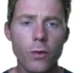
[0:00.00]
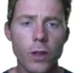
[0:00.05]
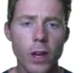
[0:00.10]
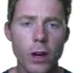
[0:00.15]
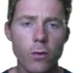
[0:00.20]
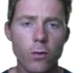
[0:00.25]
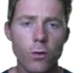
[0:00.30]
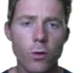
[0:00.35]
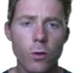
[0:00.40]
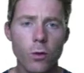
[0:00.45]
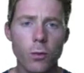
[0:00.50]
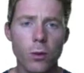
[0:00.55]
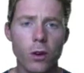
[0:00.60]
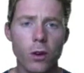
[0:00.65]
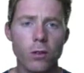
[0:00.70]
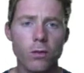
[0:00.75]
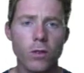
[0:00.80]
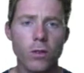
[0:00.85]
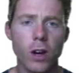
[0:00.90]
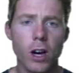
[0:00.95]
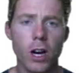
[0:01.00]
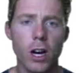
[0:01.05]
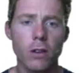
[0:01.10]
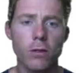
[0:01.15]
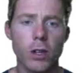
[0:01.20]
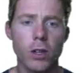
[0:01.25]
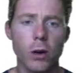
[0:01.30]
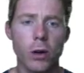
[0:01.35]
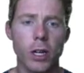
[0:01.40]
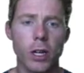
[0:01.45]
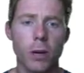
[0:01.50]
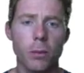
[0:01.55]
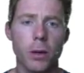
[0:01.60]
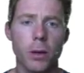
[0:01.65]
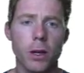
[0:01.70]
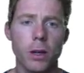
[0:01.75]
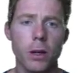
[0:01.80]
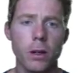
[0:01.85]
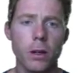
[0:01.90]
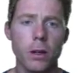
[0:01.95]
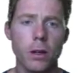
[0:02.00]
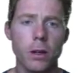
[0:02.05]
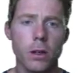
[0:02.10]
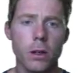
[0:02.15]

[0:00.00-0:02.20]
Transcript: that 4.5 going up here,